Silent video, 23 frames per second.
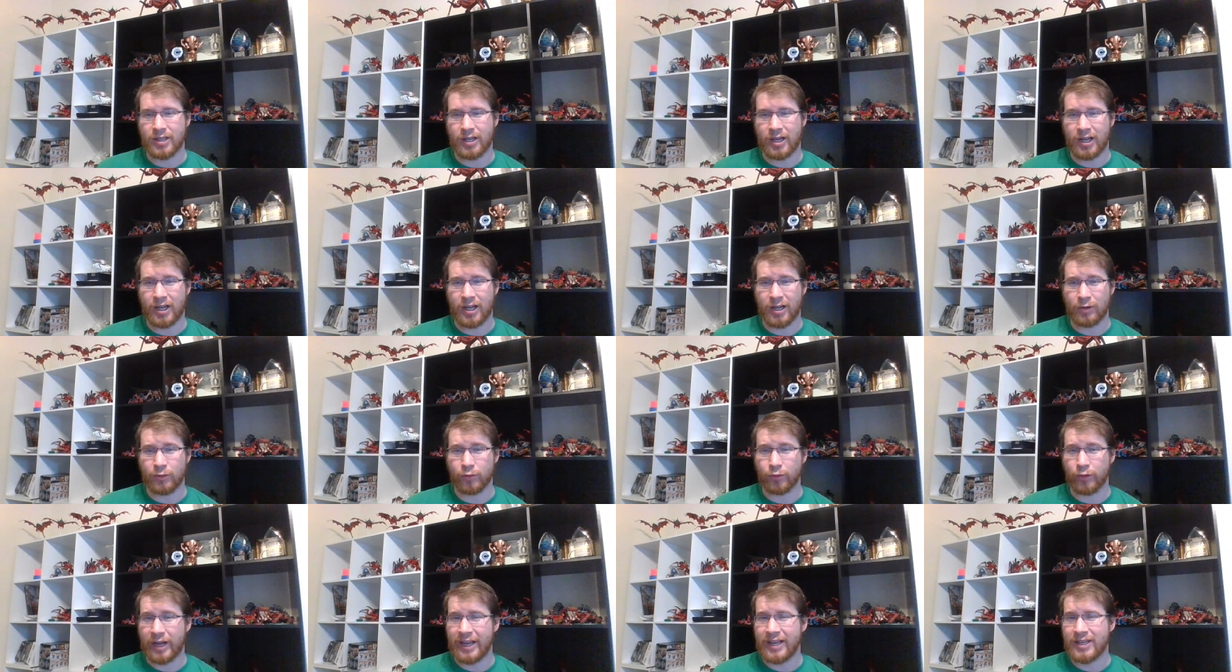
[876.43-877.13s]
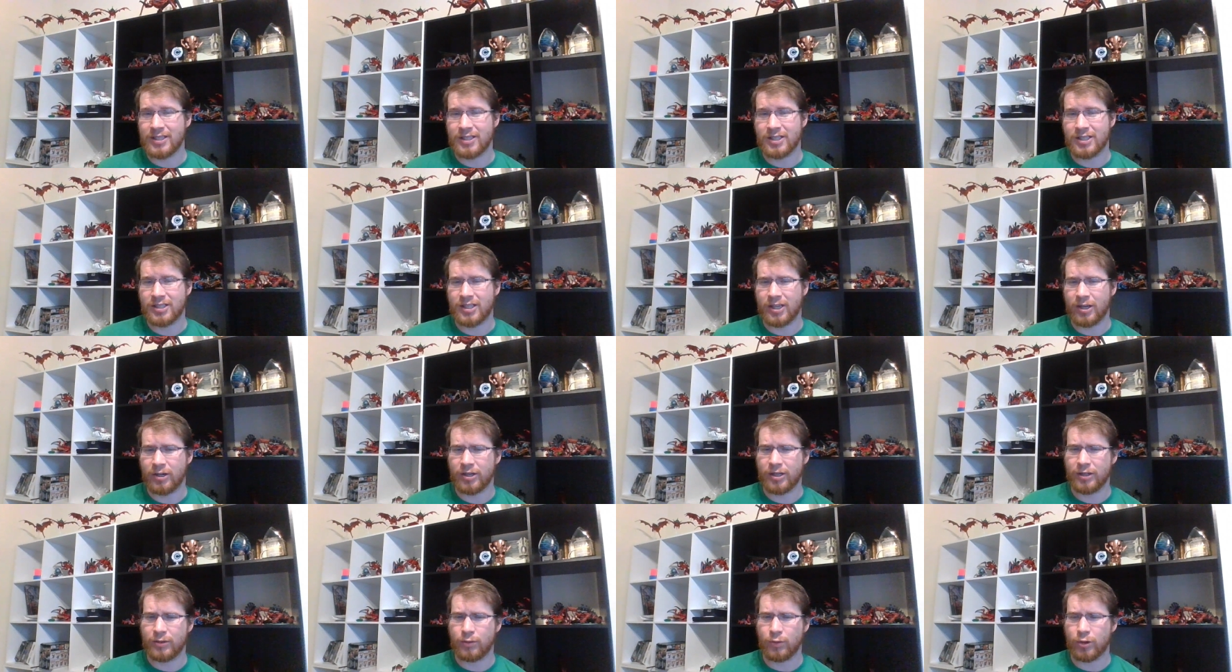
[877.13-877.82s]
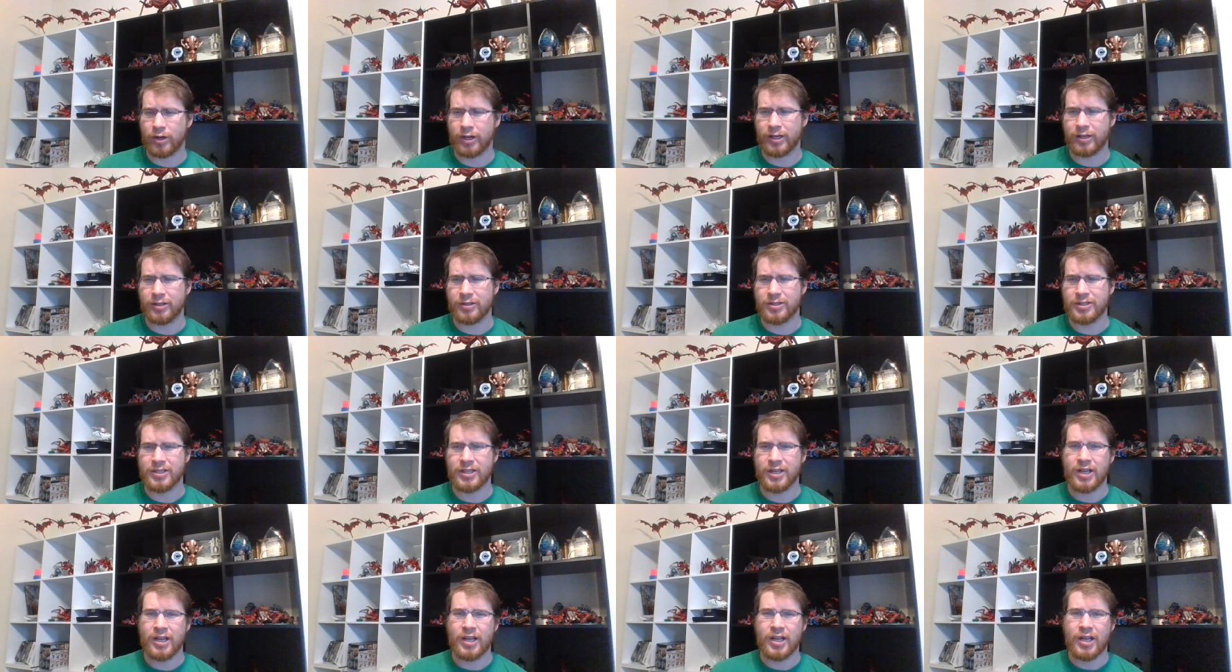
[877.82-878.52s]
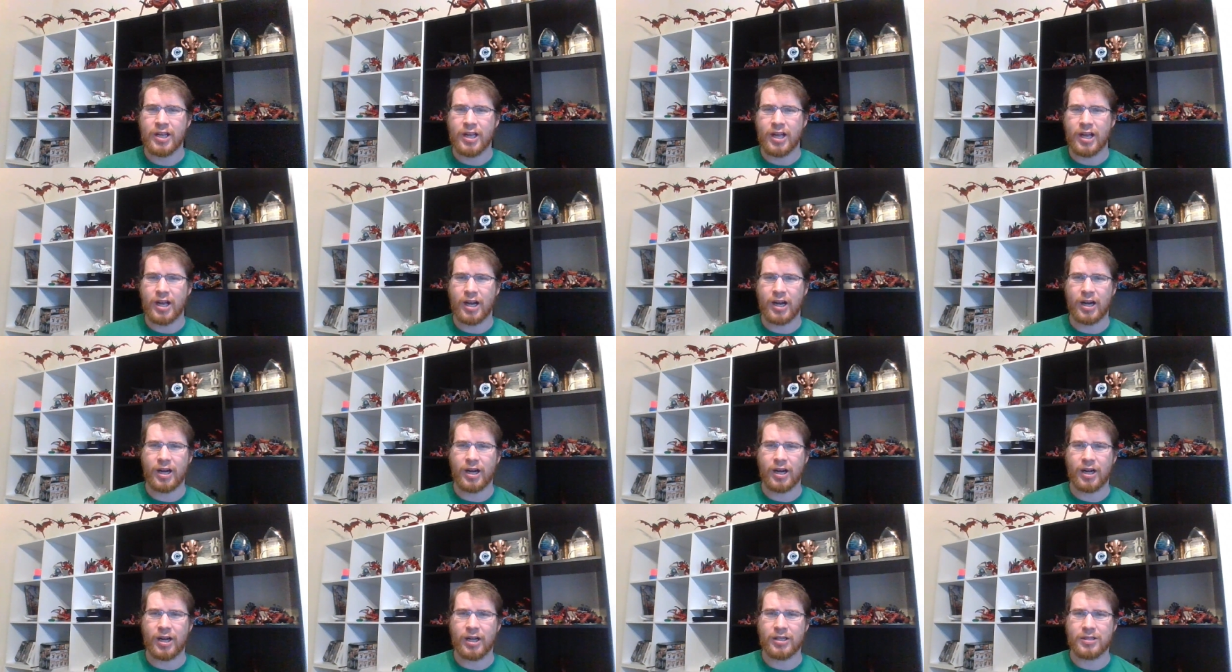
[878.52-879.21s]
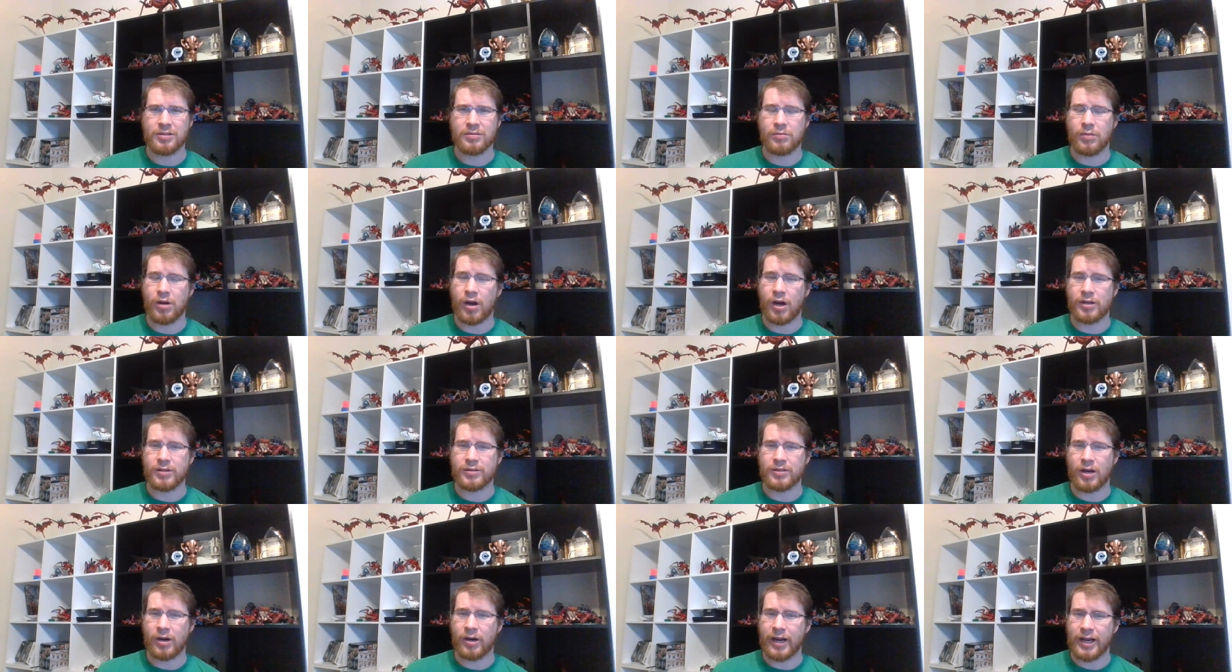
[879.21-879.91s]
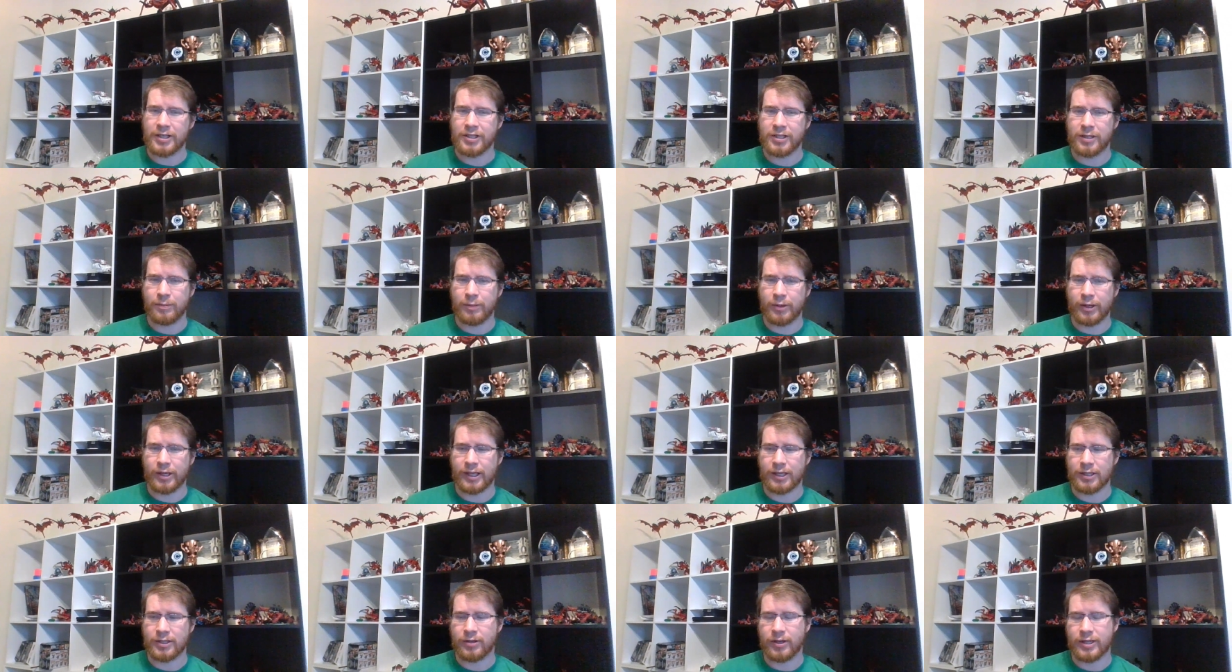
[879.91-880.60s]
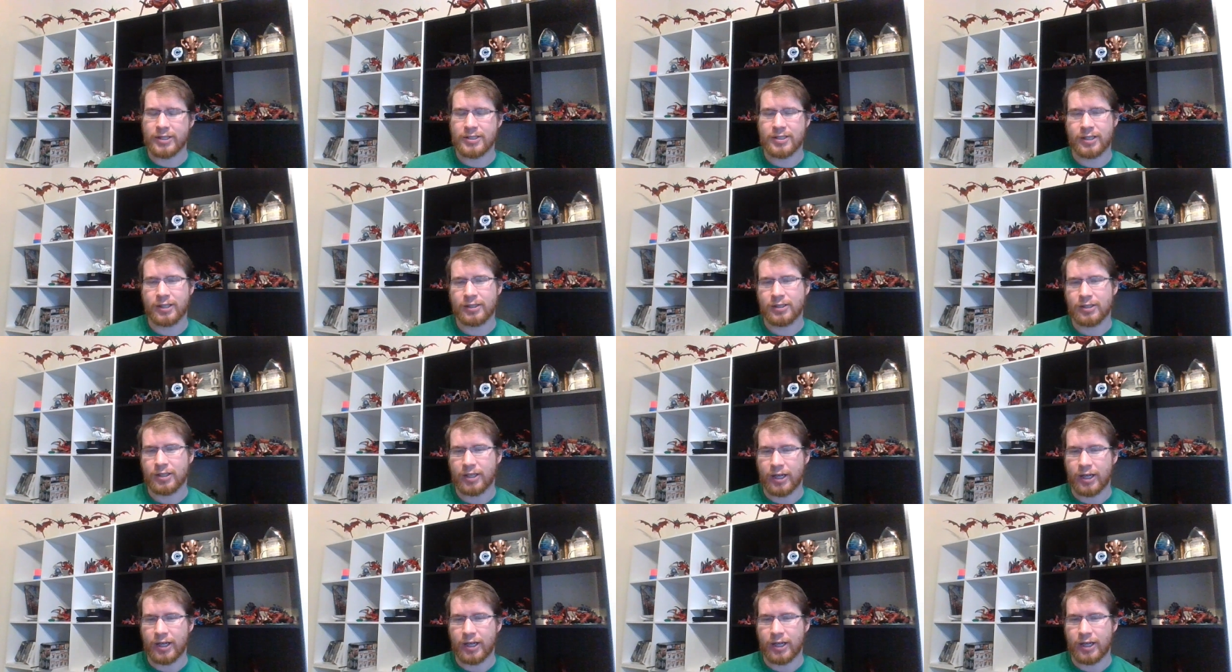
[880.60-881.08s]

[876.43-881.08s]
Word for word: Uh, ranged Tyranid warriors are actually pretty interesting.